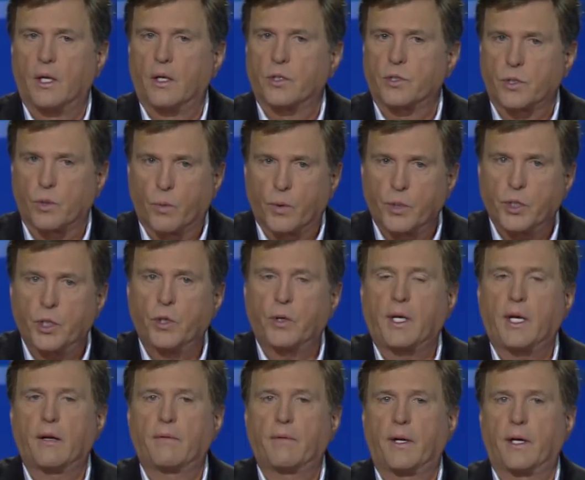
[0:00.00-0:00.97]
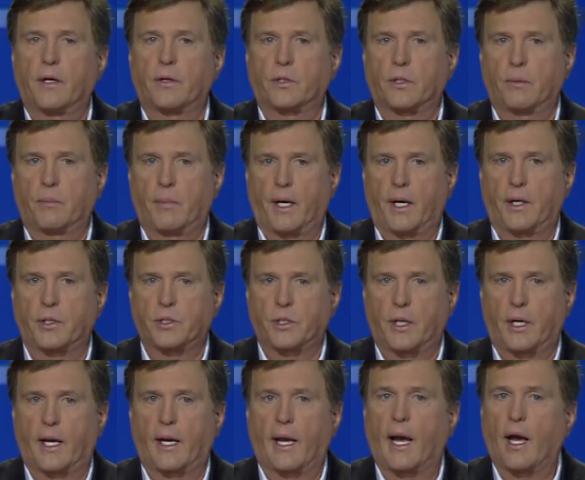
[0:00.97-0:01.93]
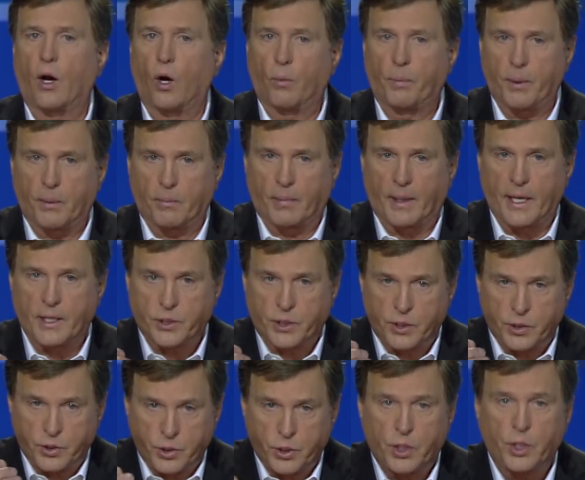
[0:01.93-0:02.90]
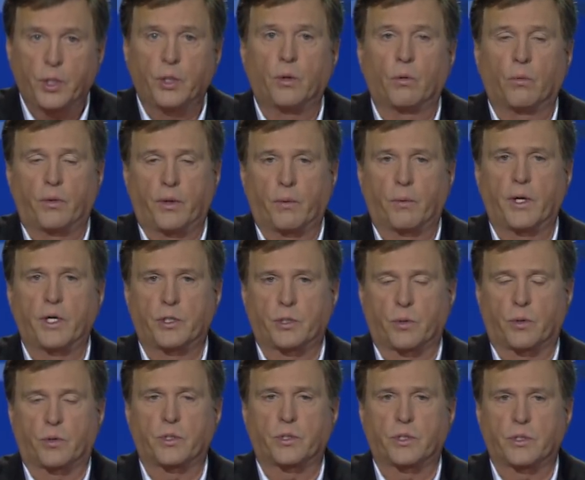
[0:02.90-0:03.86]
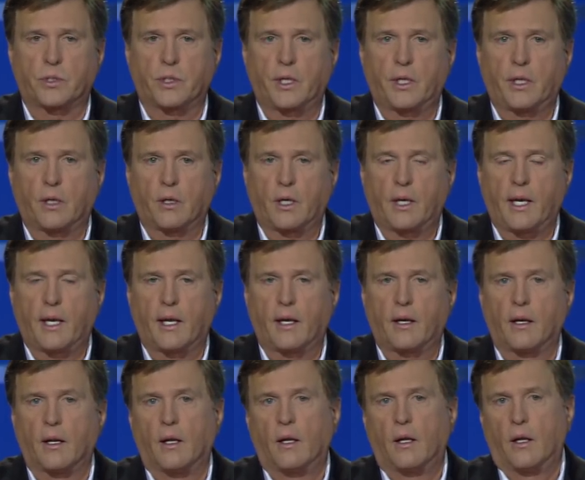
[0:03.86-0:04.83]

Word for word: So when you give here to Marriage Today, I hope it blesses you with the resources that you get.